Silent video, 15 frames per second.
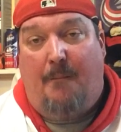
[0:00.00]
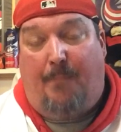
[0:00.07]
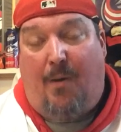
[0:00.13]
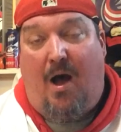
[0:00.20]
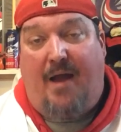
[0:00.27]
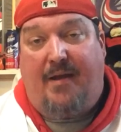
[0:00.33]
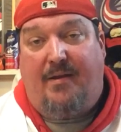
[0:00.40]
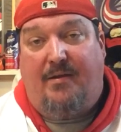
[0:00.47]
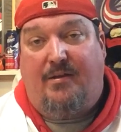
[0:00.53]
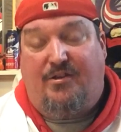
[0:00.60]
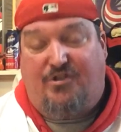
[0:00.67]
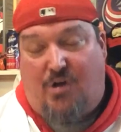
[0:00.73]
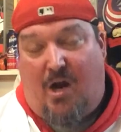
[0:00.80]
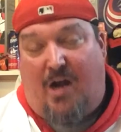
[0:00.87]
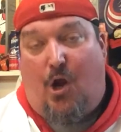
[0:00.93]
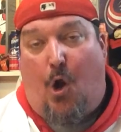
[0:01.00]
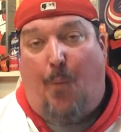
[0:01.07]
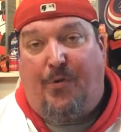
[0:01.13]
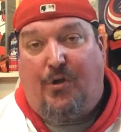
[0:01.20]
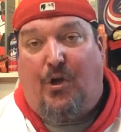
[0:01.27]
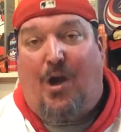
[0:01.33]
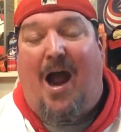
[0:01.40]
but try to
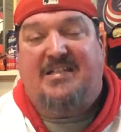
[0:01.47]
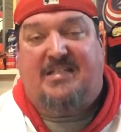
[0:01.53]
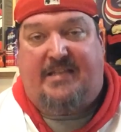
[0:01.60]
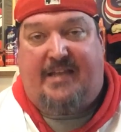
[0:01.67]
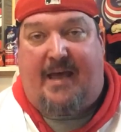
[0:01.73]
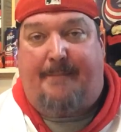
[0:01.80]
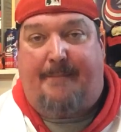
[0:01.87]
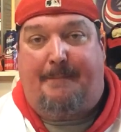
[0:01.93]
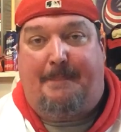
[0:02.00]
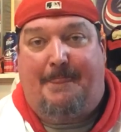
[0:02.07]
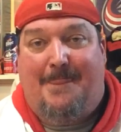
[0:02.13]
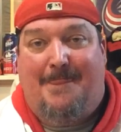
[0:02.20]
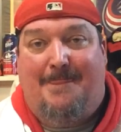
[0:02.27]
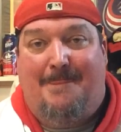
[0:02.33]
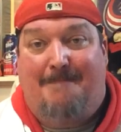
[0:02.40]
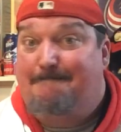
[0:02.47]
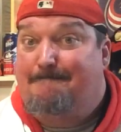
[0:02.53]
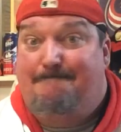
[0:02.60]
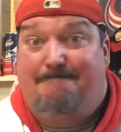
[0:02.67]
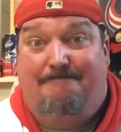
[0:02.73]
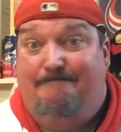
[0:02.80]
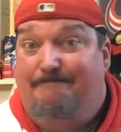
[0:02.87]
open your eyes in that.
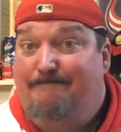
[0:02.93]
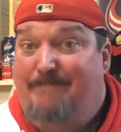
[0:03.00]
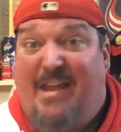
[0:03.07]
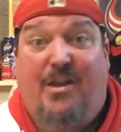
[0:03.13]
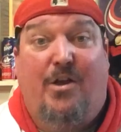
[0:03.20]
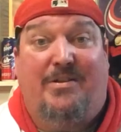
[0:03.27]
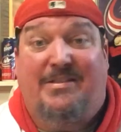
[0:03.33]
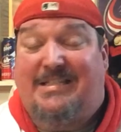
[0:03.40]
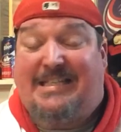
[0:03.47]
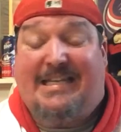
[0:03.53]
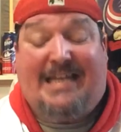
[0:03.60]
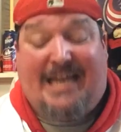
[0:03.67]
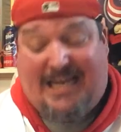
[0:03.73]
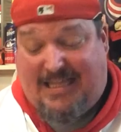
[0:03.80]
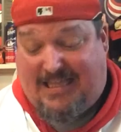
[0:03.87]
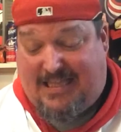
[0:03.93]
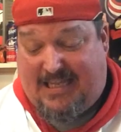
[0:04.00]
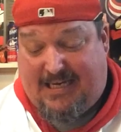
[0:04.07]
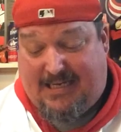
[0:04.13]
They couldn't see anything.